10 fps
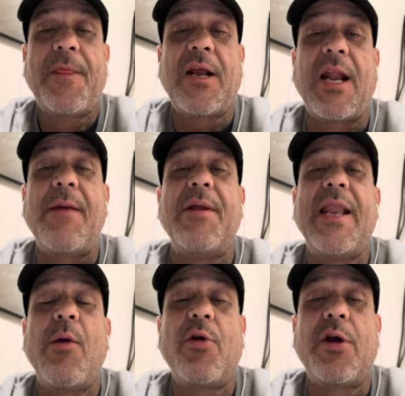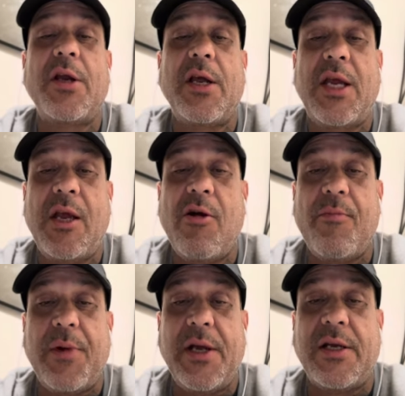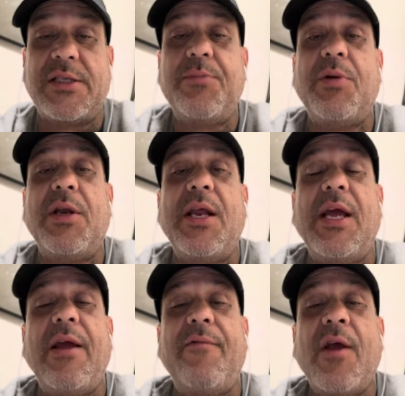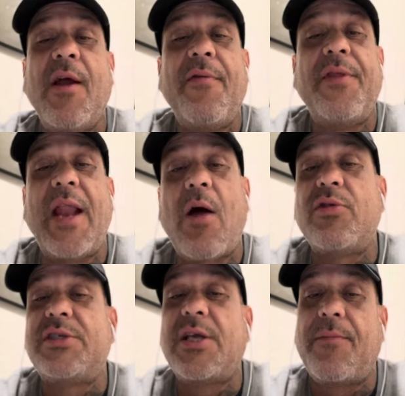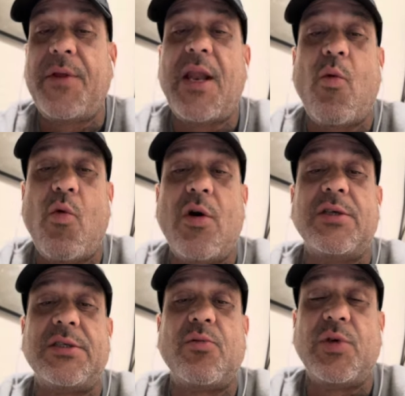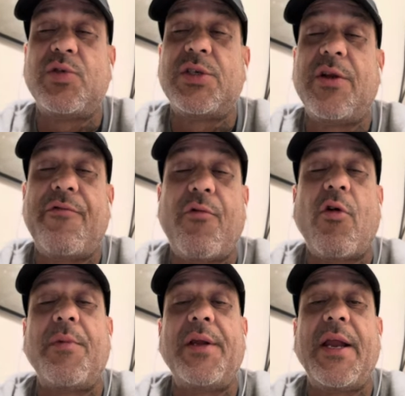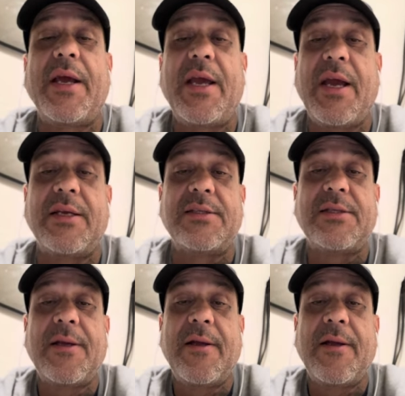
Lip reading: claiming they were going to kill me because he believed that I was something I wasn't, which was an informant in that case.